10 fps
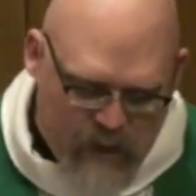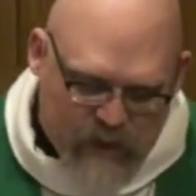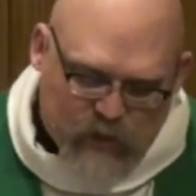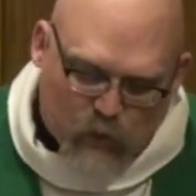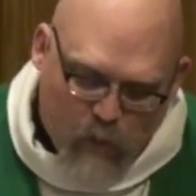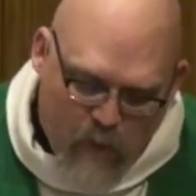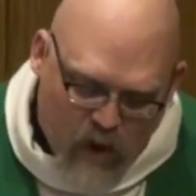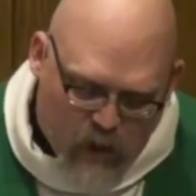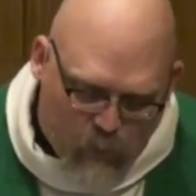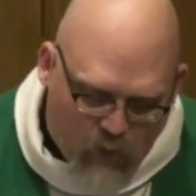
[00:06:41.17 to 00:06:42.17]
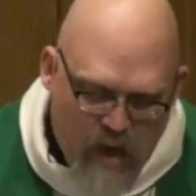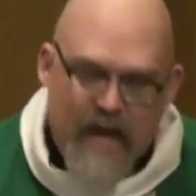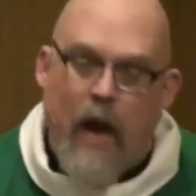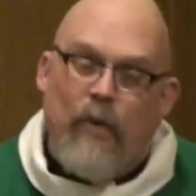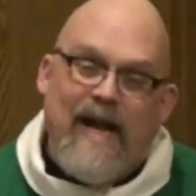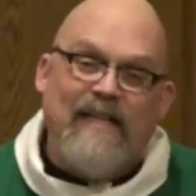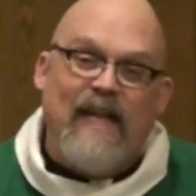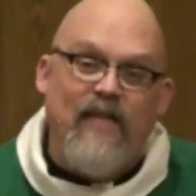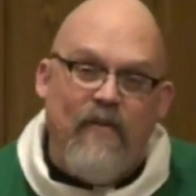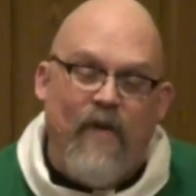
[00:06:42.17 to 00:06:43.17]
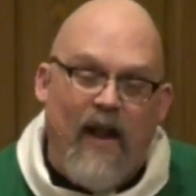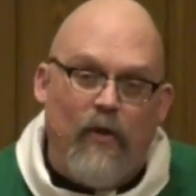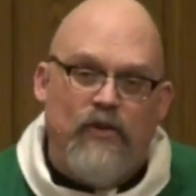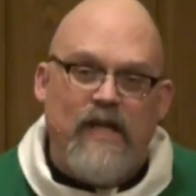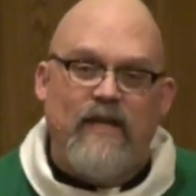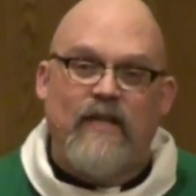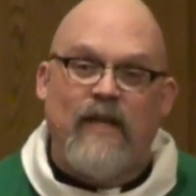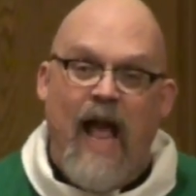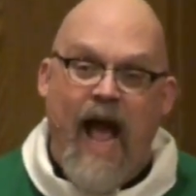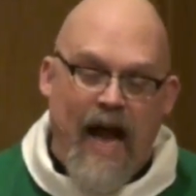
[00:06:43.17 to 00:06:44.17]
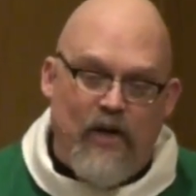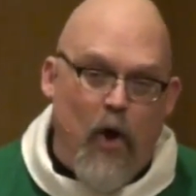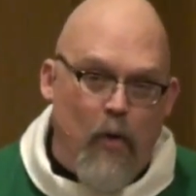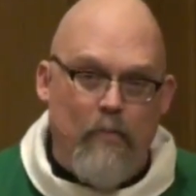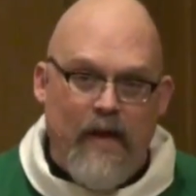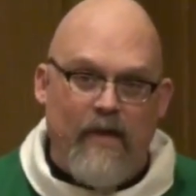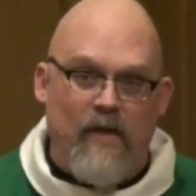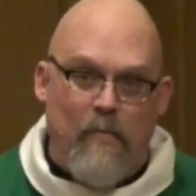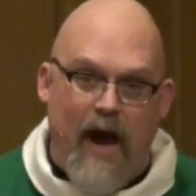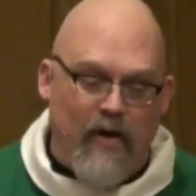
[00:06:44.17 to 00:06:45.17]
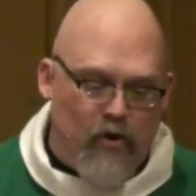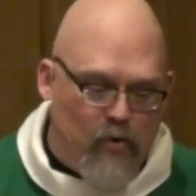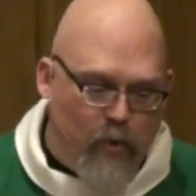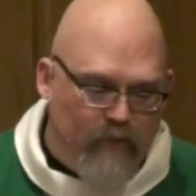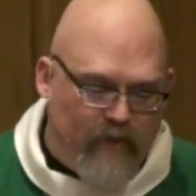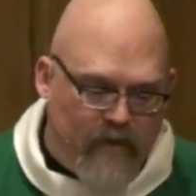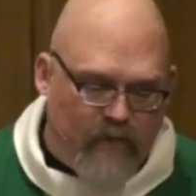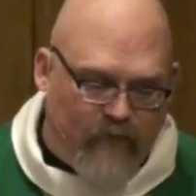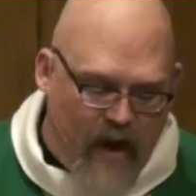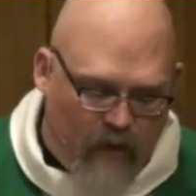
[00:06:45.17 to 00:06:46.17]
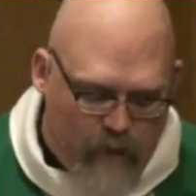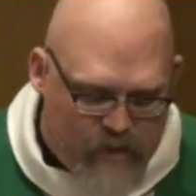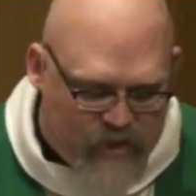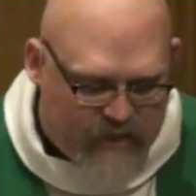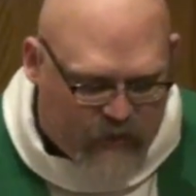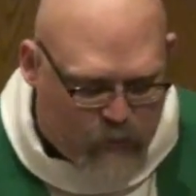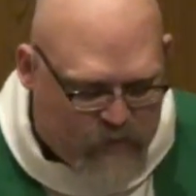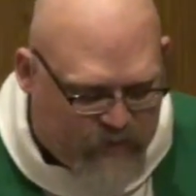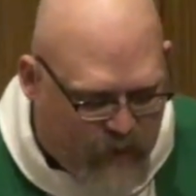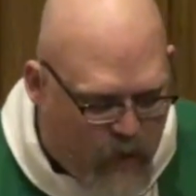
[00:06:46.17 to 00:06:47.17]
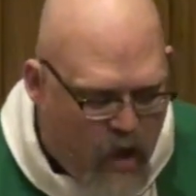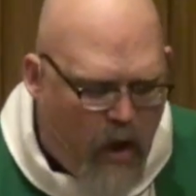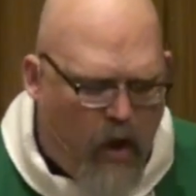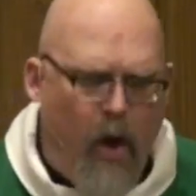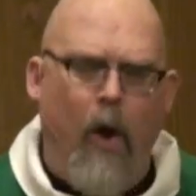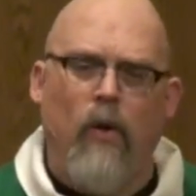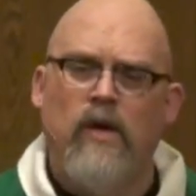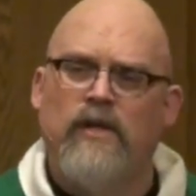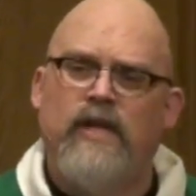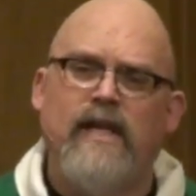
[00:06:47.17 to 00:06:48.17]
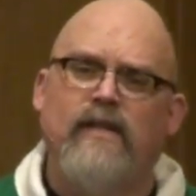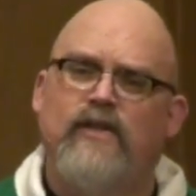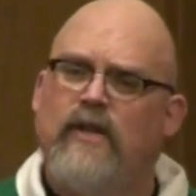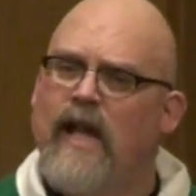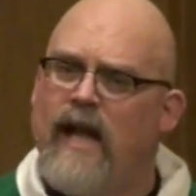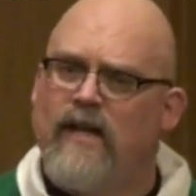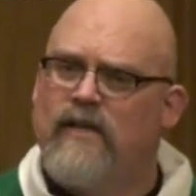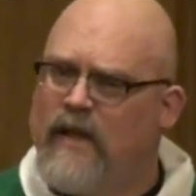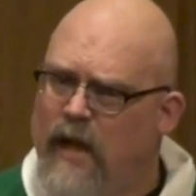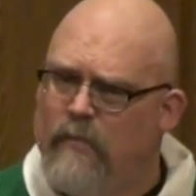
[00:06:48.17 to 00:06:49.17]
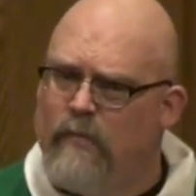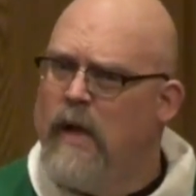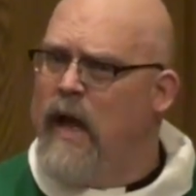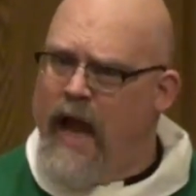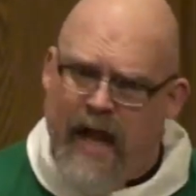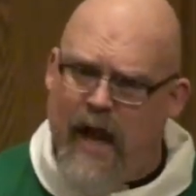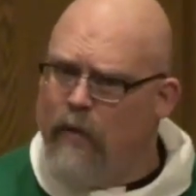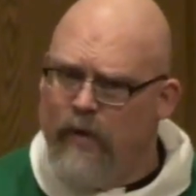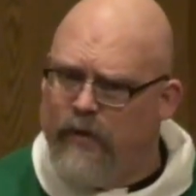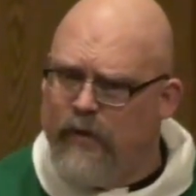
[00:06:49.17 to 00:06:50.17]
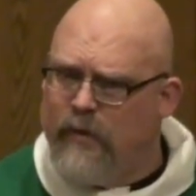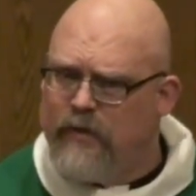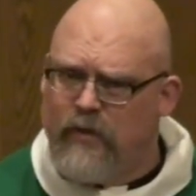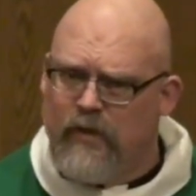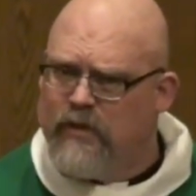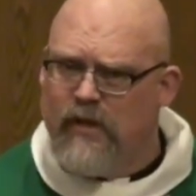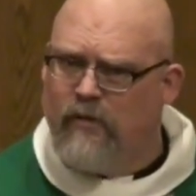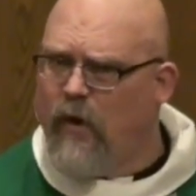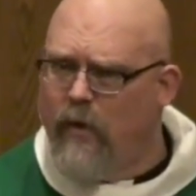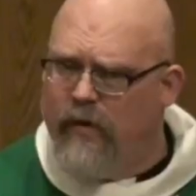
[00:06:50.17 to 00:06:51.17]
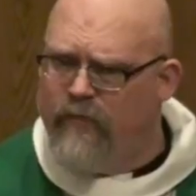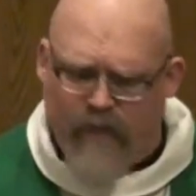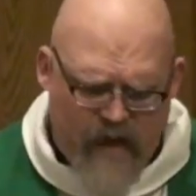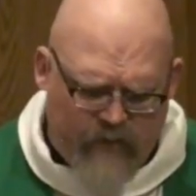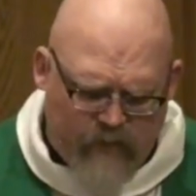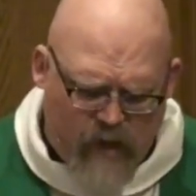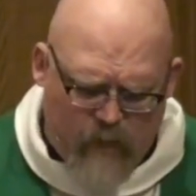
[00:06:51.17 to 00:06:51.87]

It's remarkable. Now, when I say they follow Jesus, I don't mean the modern equivalent of following Jesus, which is the, "Oh, Jesus, you'd like us to come hang out with you at church and grow in faith.